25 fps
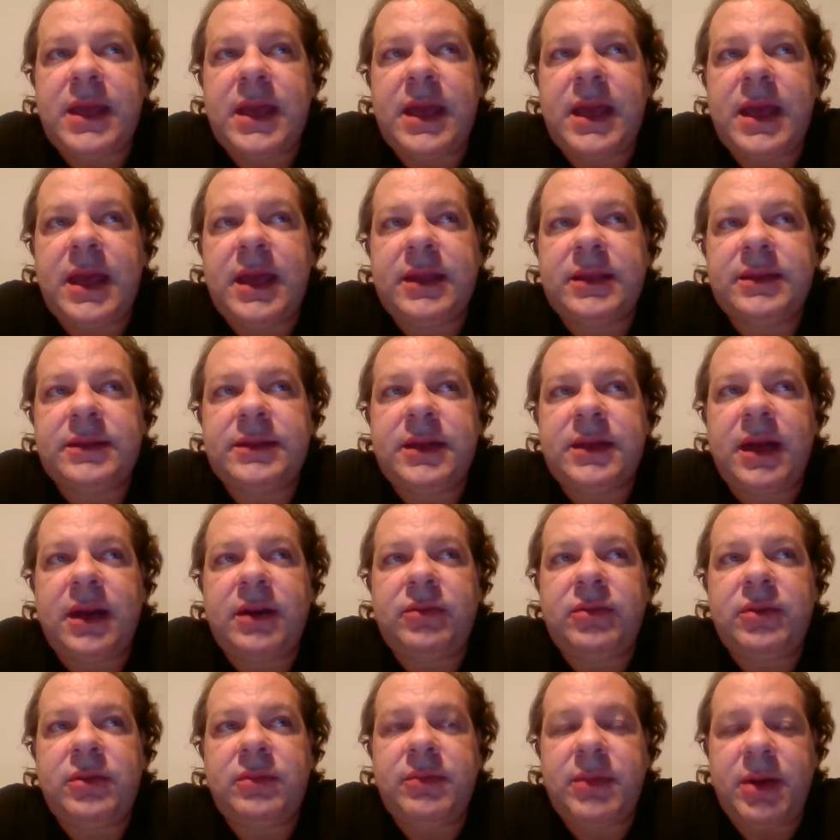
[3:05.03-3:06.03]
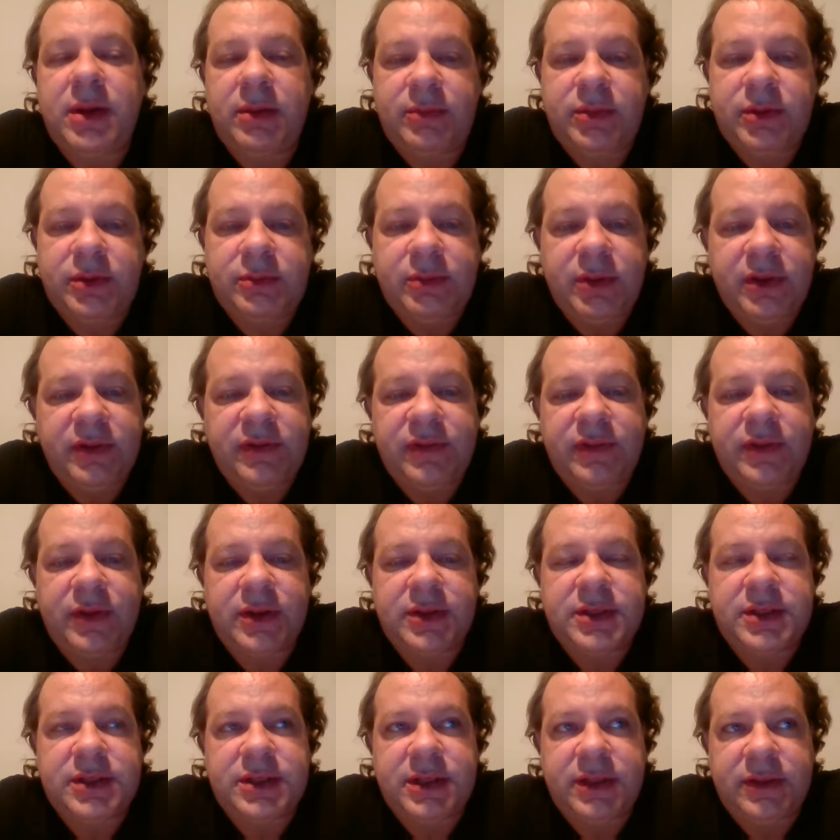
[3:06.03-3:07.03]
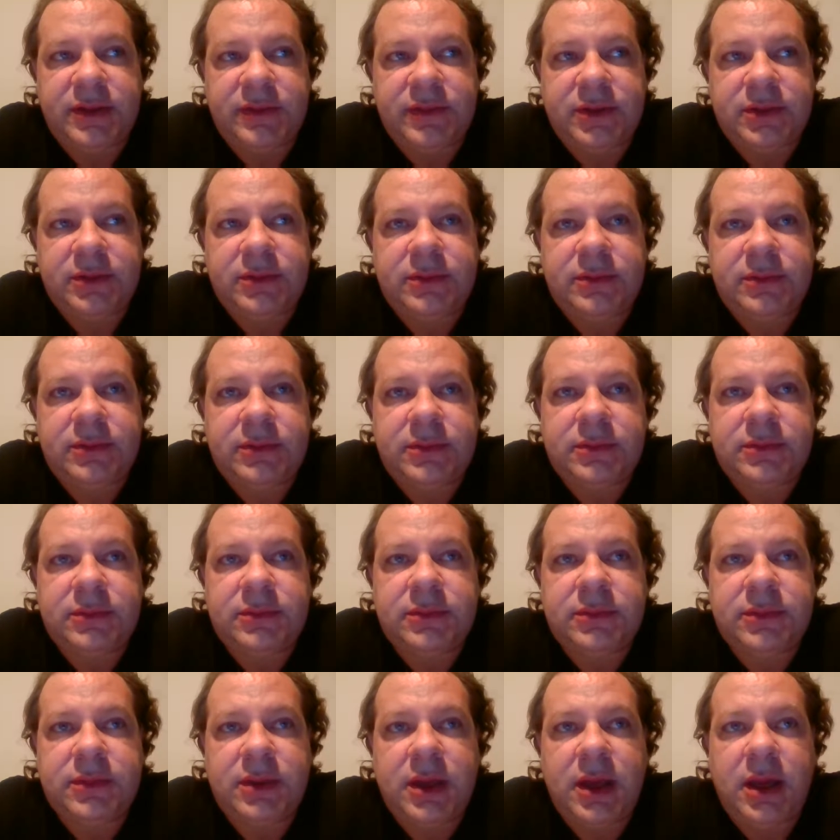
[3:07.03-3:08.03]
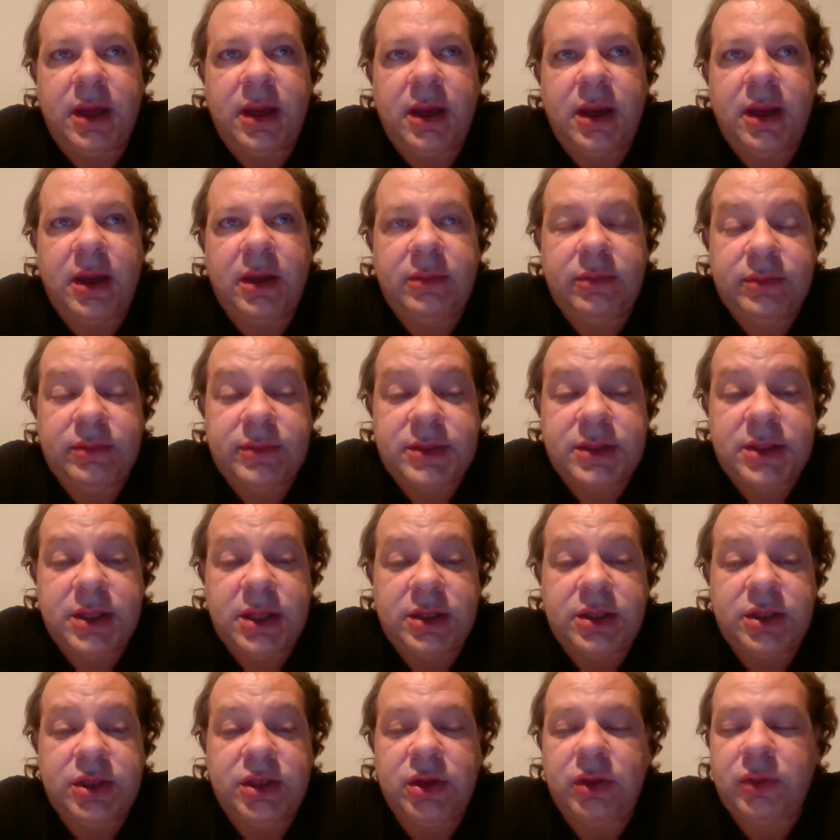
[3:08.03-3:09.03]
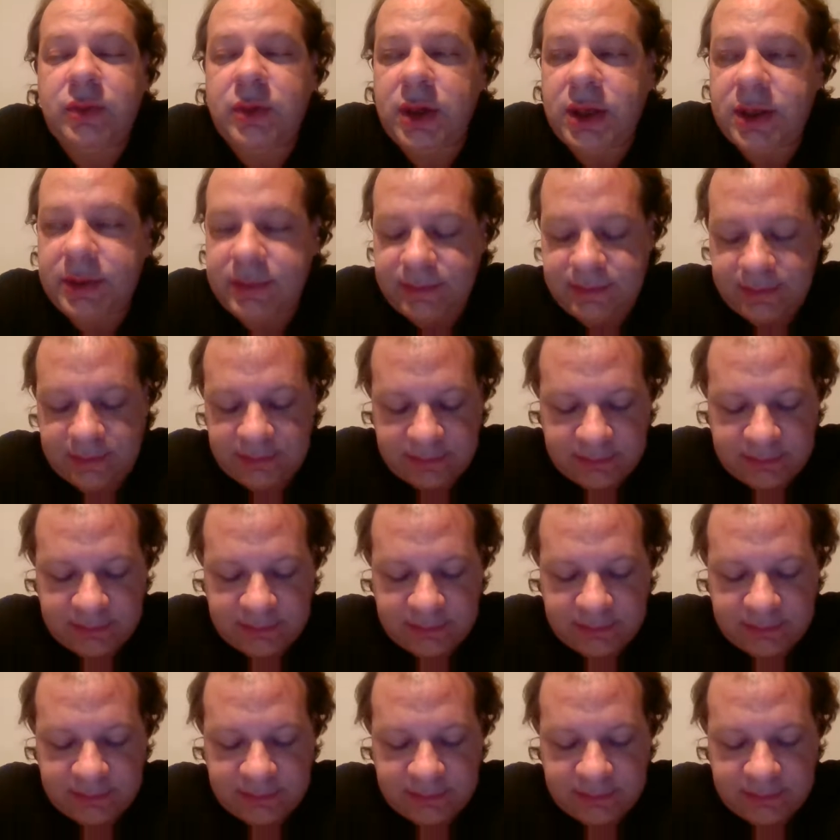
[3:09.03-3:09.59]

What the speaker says: And I remembered my friend Steven. And I said, you know what?